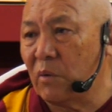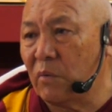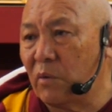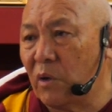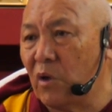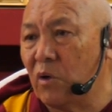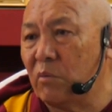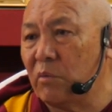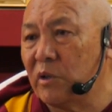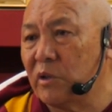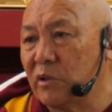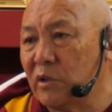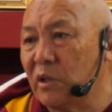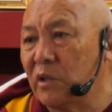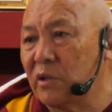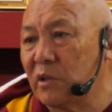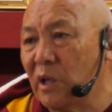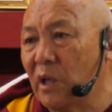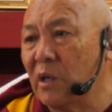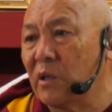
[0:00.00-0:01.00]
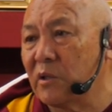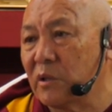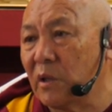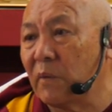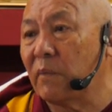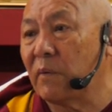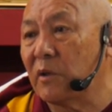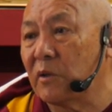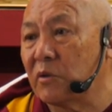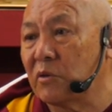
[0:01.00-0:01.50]
of how much the child
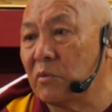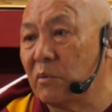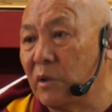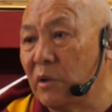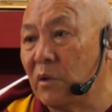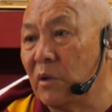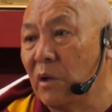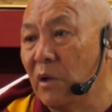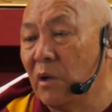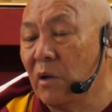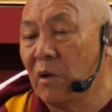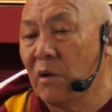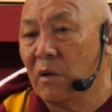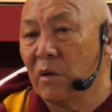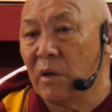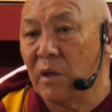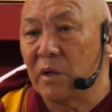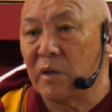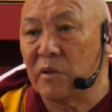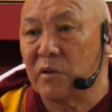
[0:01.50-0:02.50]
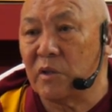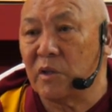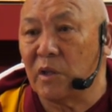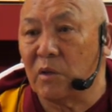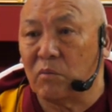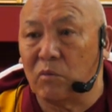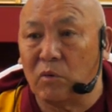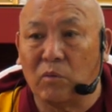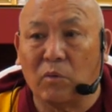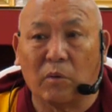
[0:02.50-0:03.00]
suffers when it is in
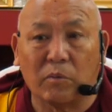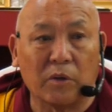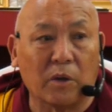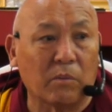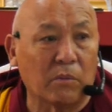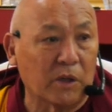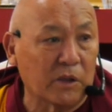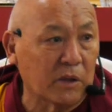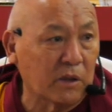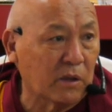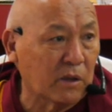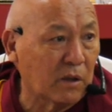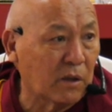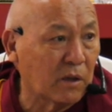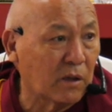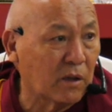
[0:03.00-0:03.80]
the womb of the mother.